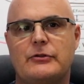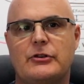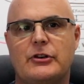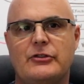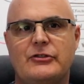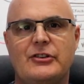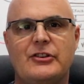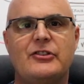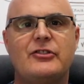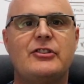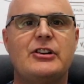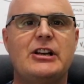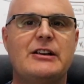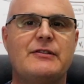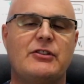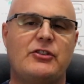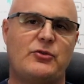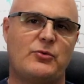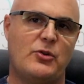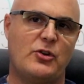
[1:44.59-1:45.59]
just to see
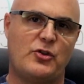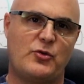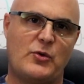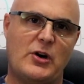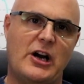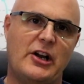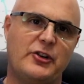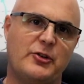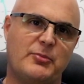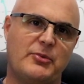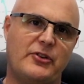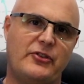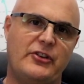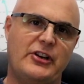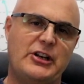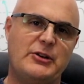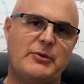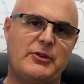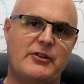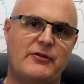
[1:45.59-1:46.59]
if it's worthwhile to
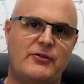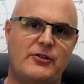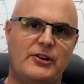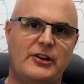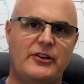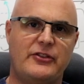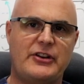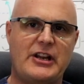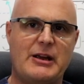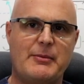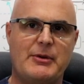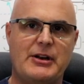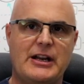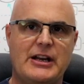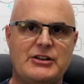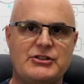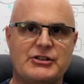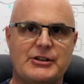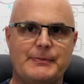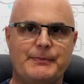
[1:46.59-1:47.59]
proceed with the full
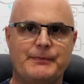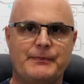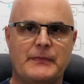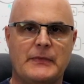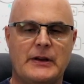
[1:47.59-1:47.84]
examination.